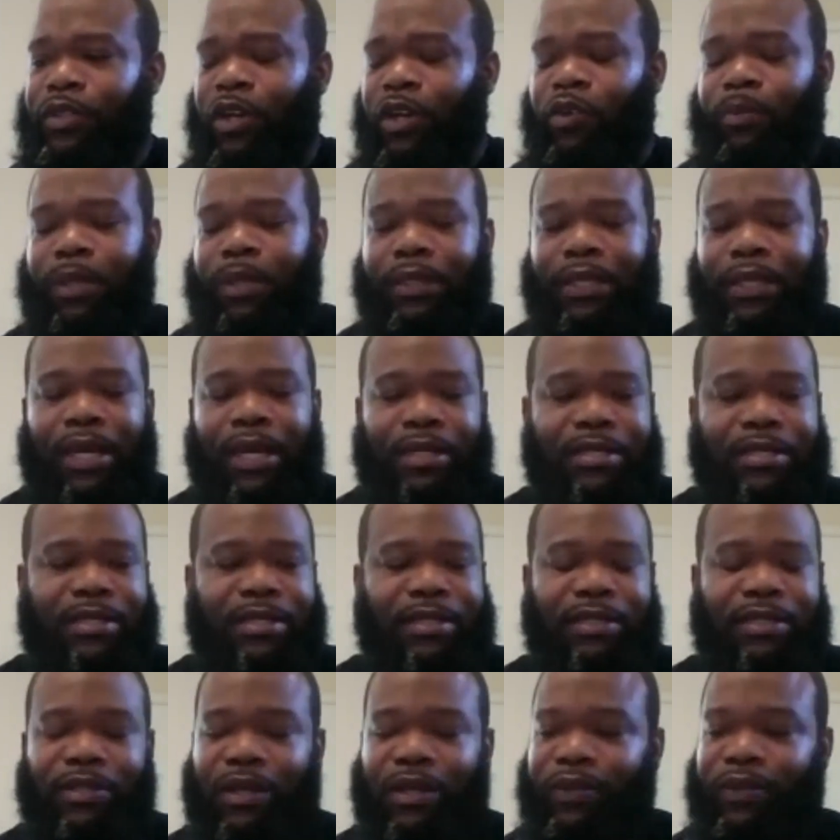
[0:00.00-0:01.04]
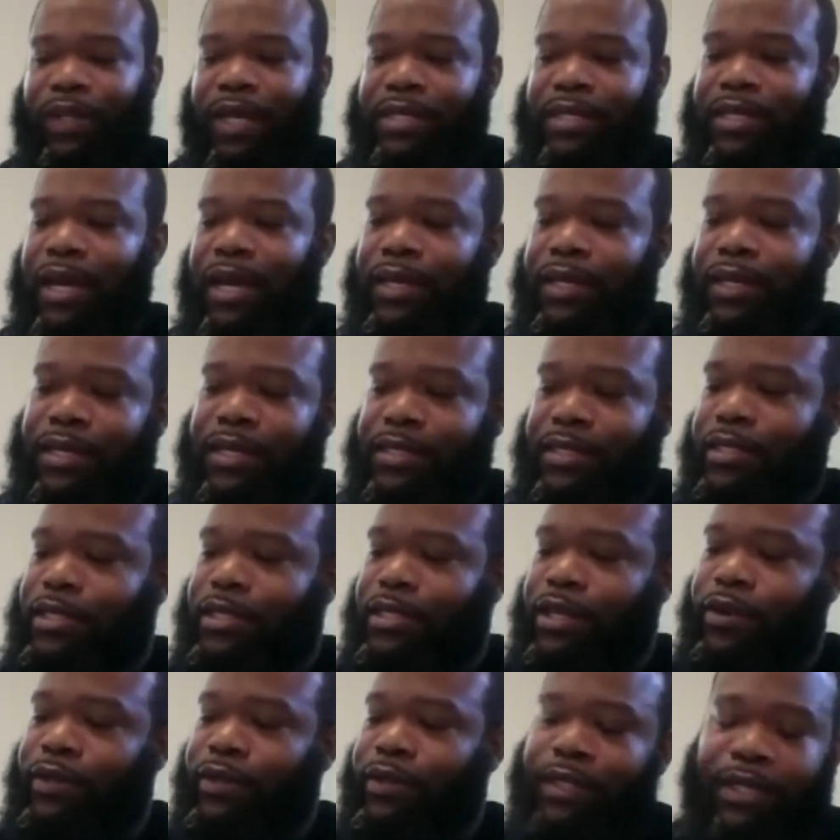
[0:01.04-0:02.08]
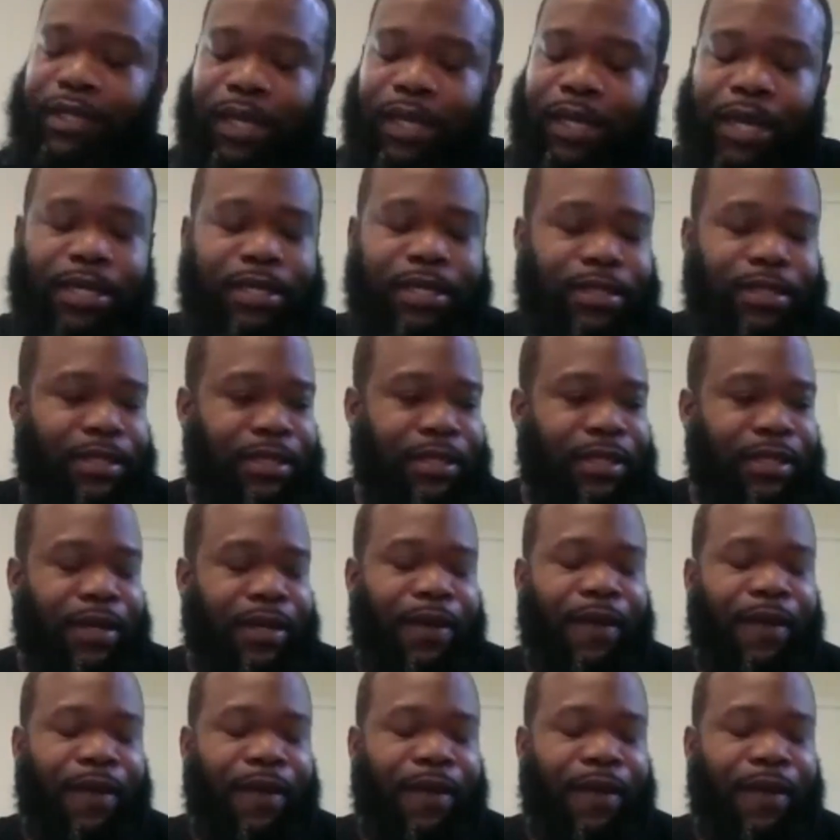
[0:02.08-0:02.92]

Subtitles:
But that's not necessarily the case.